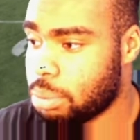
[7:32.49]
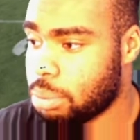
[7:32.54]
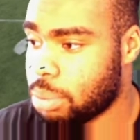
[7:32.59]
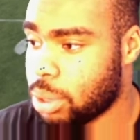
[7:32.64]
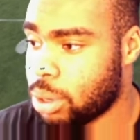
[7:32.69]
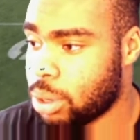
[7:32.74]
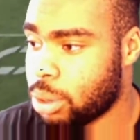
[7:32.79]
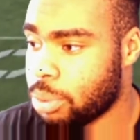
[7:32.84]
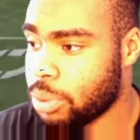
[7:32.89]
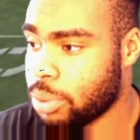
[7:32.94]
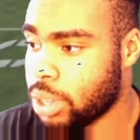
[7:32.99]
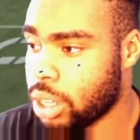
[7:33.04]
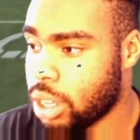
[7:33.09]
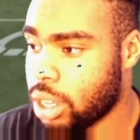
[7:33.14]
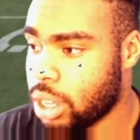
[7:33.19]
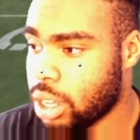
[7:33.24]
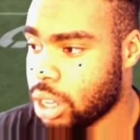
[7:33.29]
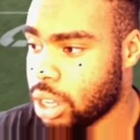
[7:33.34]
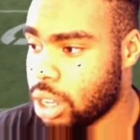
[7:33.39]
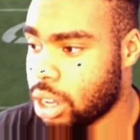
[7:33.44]
Boom,
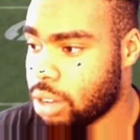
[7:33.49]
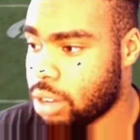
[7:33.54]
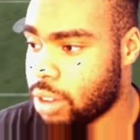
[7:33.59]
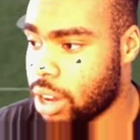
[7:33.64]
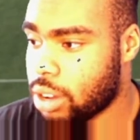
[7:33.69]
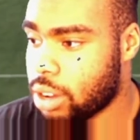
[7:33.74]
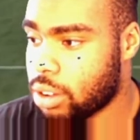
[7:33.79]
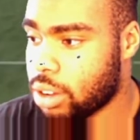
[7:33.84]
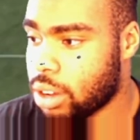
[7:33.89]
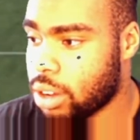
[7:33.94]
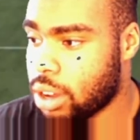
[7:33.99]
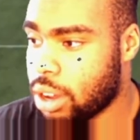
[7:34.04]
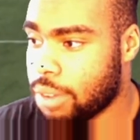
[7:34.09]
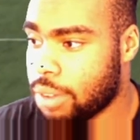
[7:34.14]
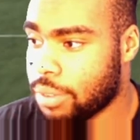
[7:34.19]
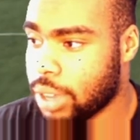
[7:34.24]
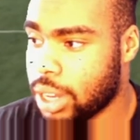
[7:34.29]
cut right on off,